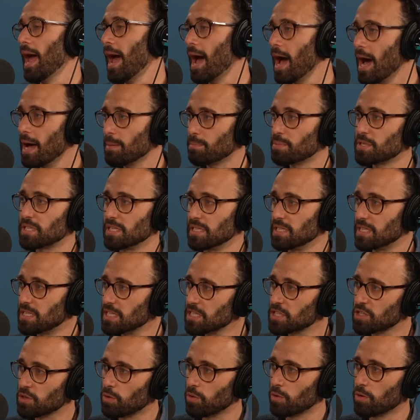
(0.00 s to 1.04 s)
apps and
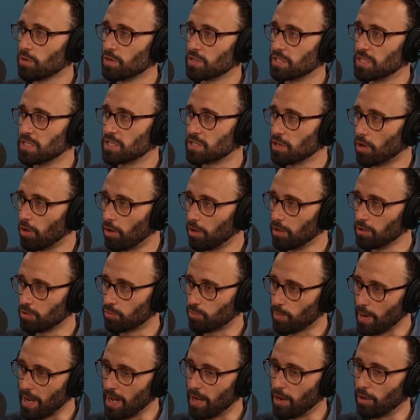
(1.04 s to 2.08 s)
discourse is all
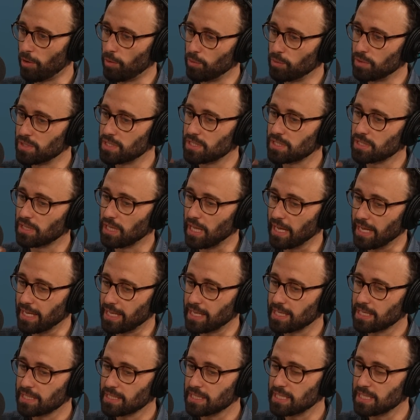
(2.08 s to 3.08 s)
around, like,